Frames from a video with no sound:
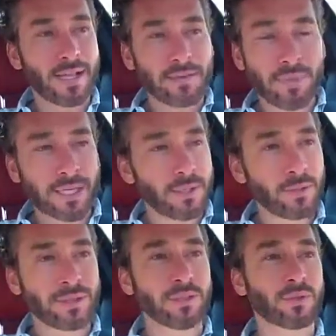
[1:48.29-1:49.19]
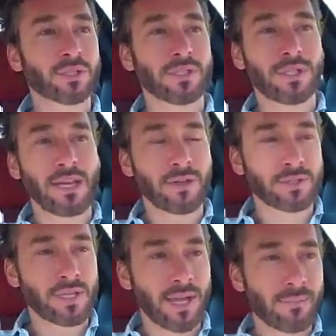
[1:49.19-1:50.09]
Anybody who's interested in
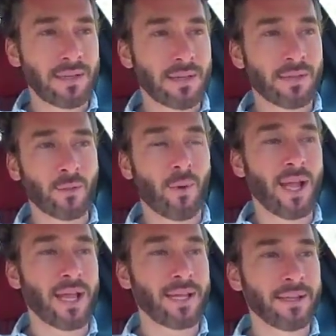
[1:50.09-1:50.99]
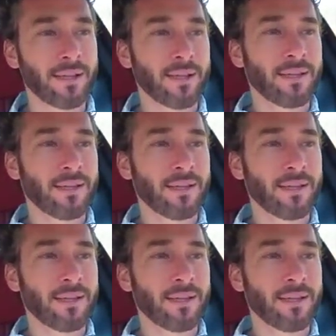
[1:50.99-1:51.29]
entertainment and the way